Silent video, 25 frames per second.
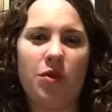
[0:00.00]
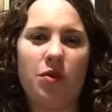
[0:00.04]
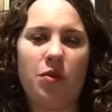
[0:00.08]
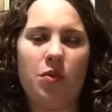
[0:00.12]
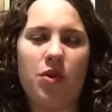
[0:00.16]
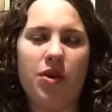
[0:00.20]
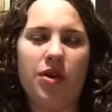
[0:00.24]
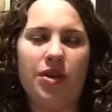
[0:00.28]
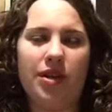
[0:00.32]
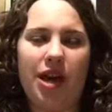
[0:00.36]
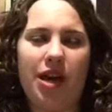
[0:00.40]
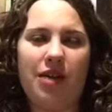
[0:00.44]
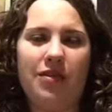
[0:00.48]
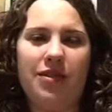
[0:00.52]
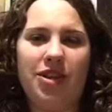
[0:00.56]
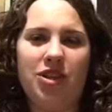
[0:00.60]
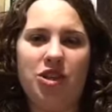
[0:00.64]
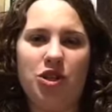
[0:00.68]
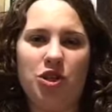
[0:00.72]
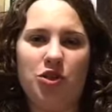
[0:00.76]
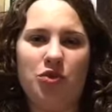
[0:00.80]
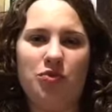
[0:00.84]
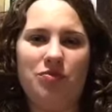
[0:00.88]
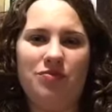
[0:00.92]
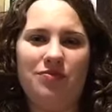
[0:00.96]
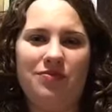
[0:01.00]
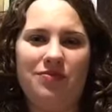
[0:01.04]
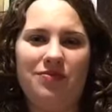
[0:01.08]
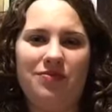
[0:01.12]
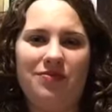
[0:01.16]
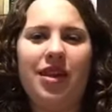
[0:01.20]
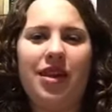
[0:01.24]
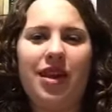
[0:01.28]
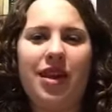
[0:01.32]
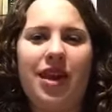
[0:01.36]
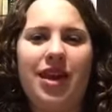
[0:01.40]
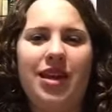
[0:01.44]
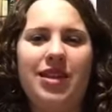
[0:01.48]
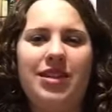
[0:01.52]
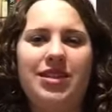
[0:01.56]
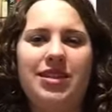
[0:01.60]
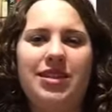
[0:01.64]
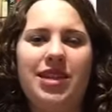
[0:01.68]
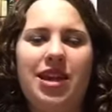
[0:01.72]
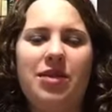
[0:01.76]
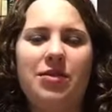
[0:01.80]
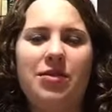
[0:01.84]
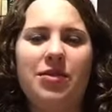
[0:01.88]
Well, now they do. Okay, today